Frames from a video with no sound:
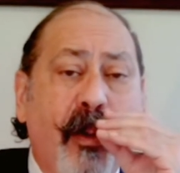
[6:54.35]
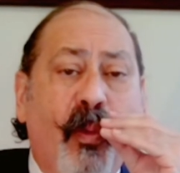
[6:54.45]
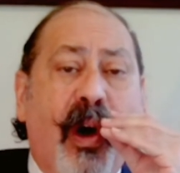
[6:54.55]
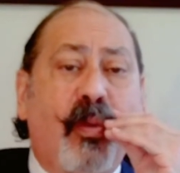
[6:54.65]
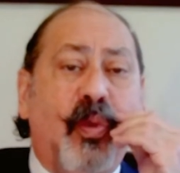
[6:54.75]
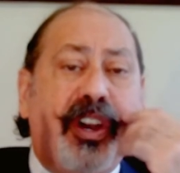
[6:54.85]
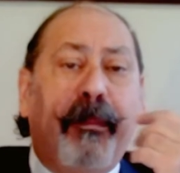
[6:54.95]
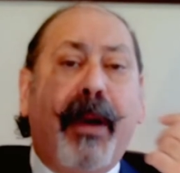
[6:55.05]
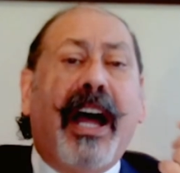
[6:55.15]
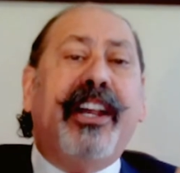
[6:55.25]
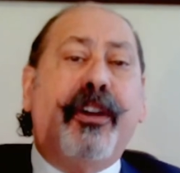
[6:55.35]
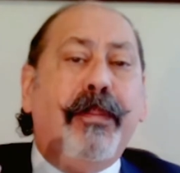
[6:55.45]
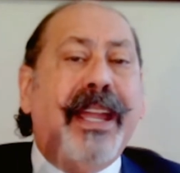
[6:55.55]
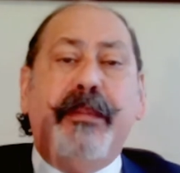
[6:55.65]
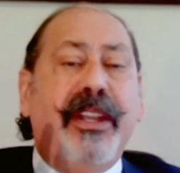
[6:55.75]
what would a buyer
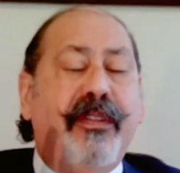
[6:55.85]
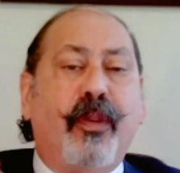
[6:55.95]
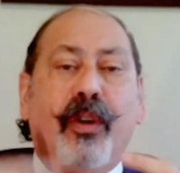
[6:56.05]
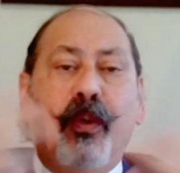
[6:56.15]
pay me for